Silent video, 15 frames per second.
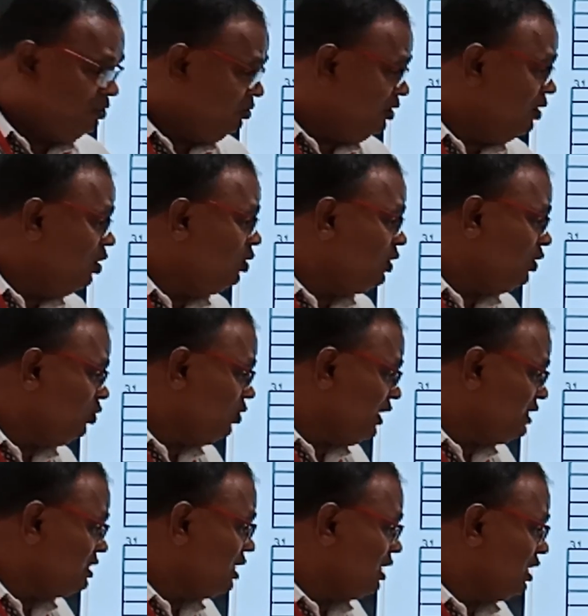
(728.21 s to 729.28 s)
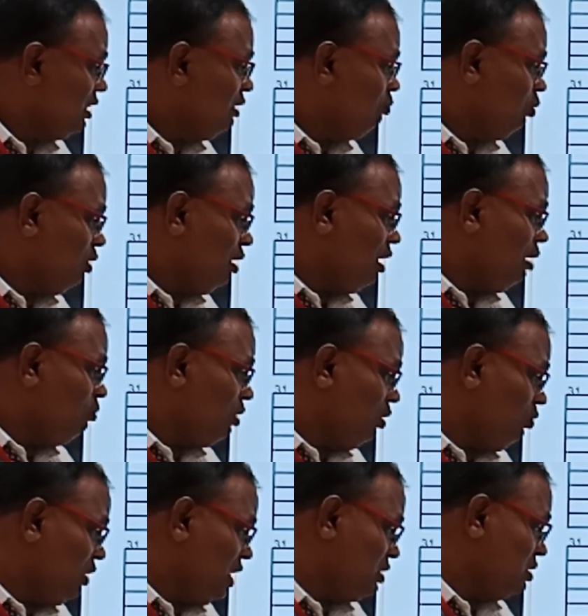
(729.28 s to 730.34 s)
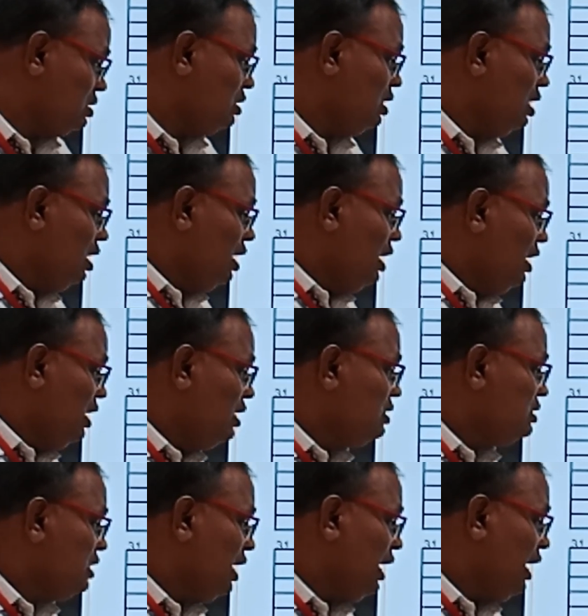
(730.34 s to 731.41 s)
You have to utilize another program counter. It is